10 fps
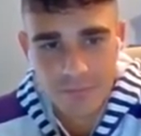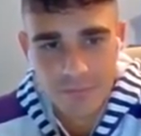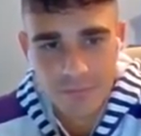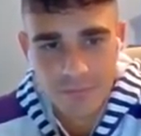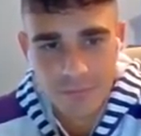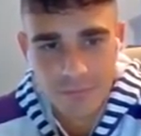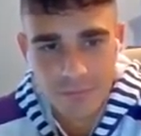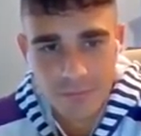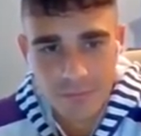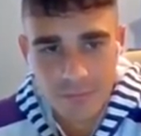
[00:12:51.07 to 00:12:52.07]

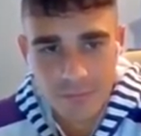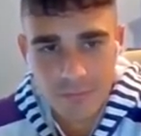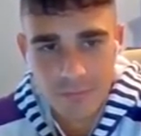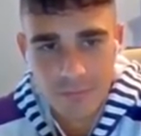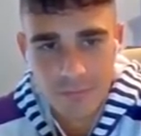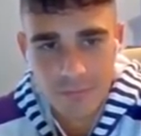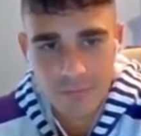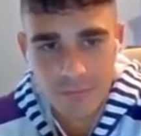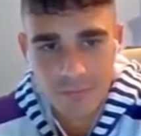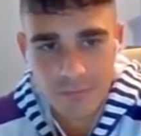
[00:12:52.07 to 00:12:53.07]

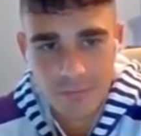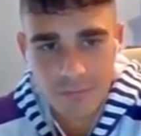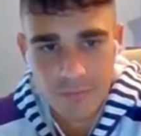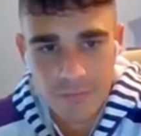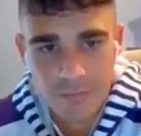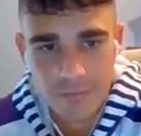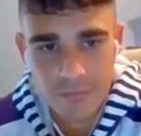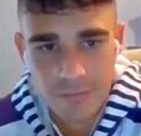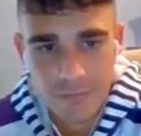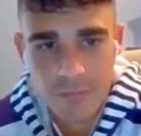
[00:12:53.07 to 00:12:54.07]

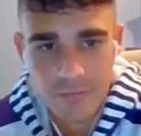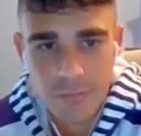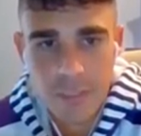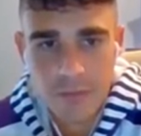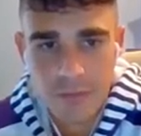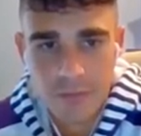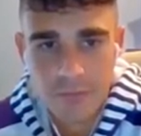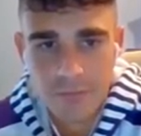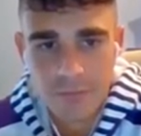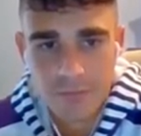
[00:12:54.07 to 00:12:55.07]

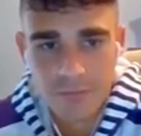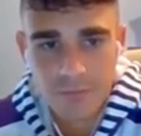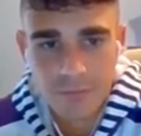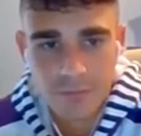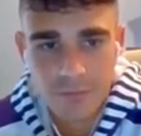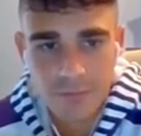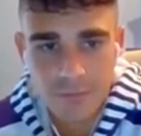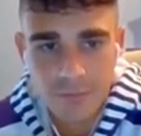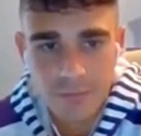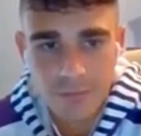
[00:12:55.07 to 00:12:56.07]
(not speaking)